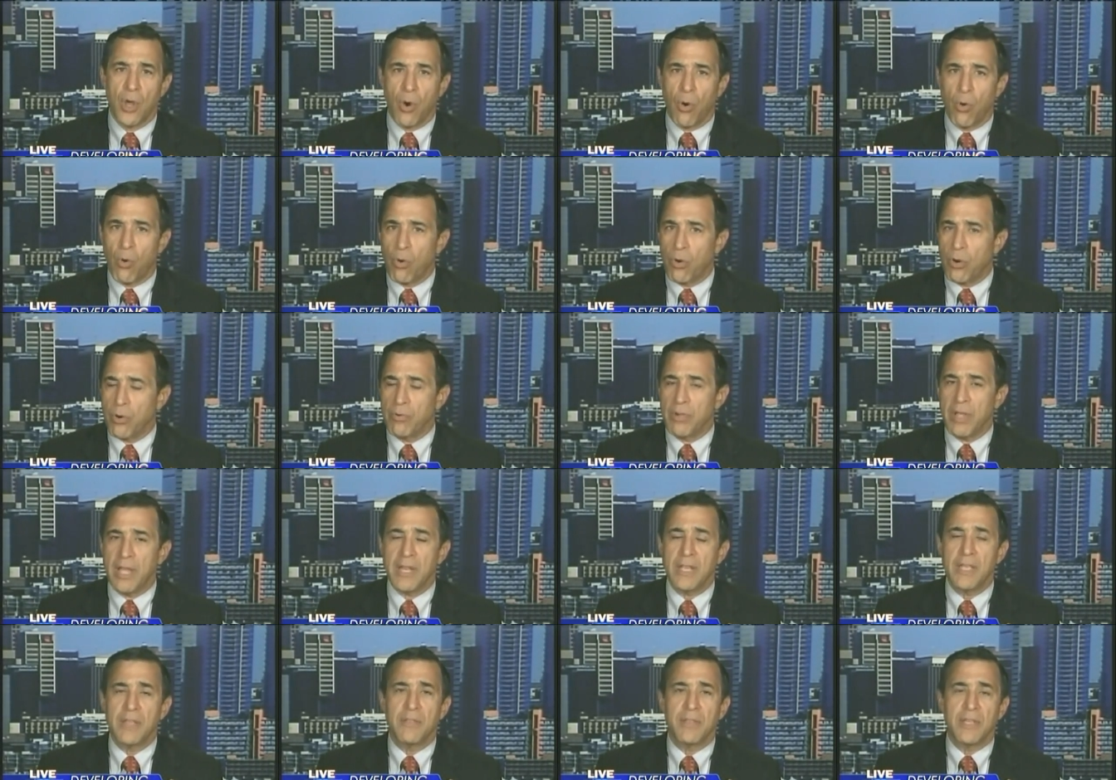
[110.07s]
or
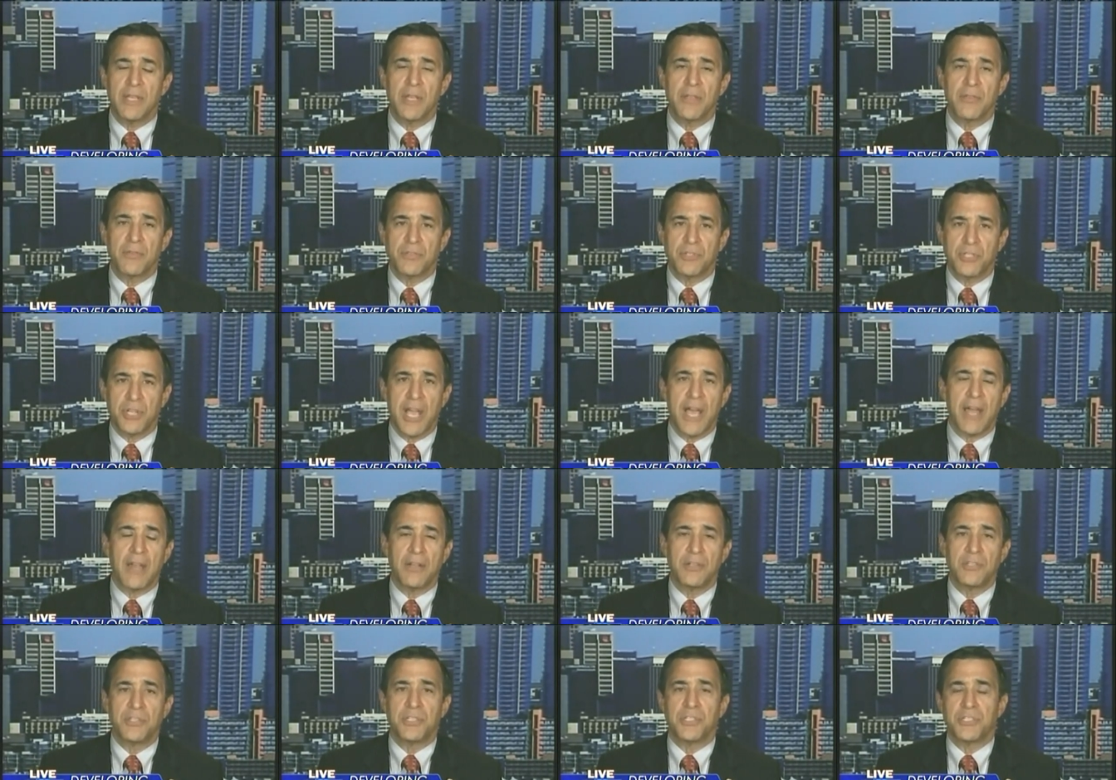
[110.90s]
any of the other
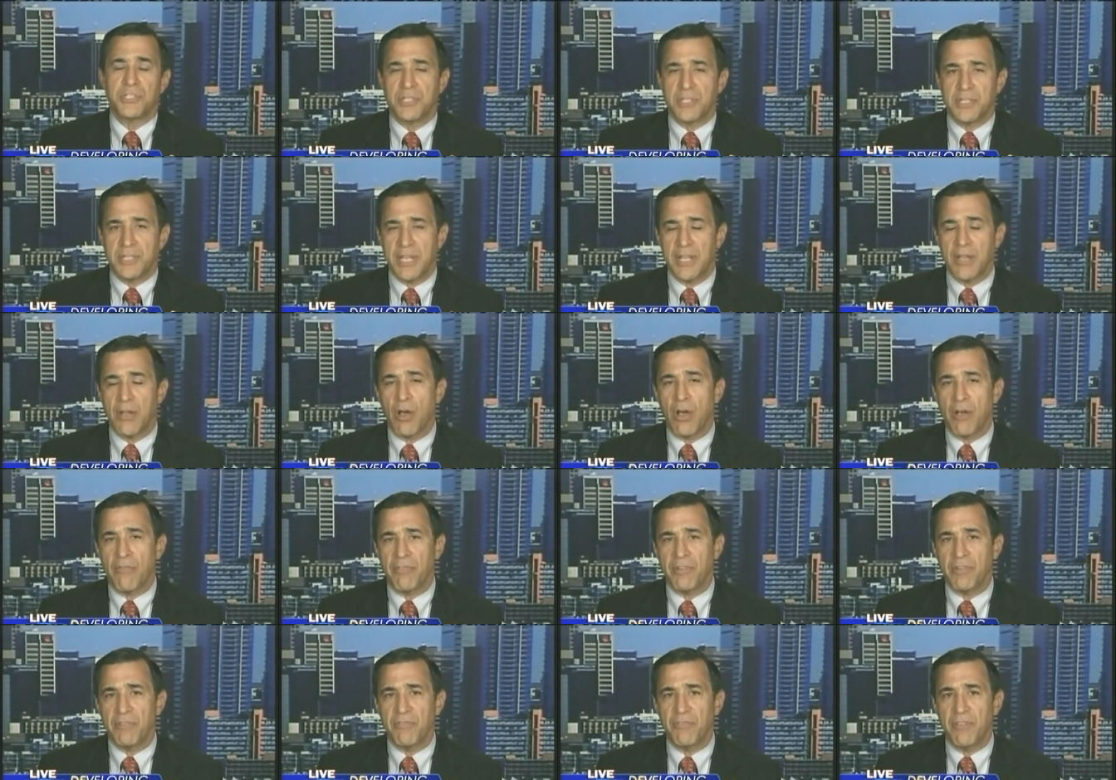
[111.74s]
challenges that they
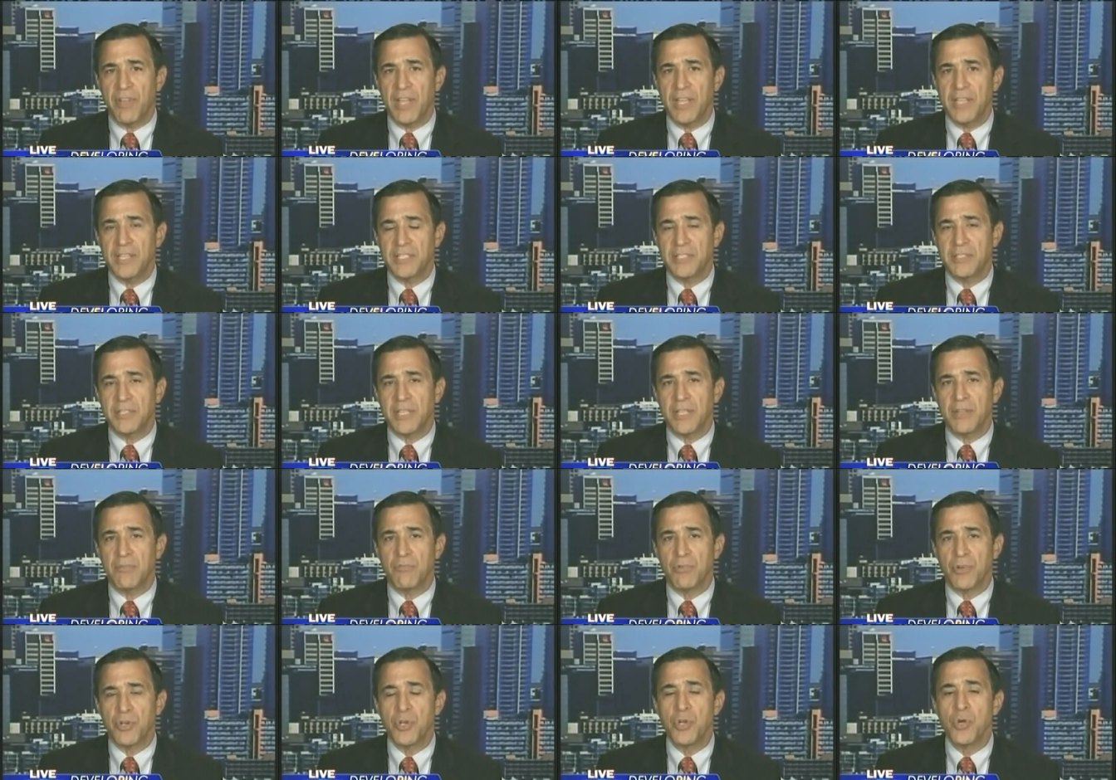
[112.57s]
often face
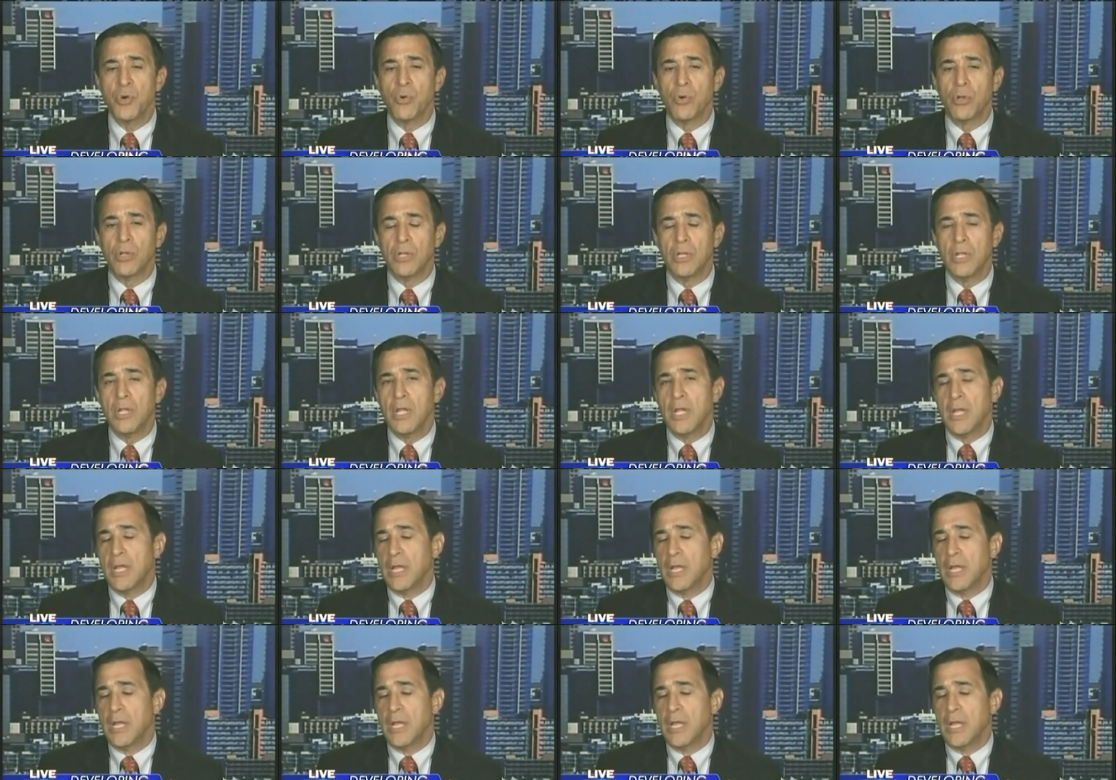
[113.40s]
in renewal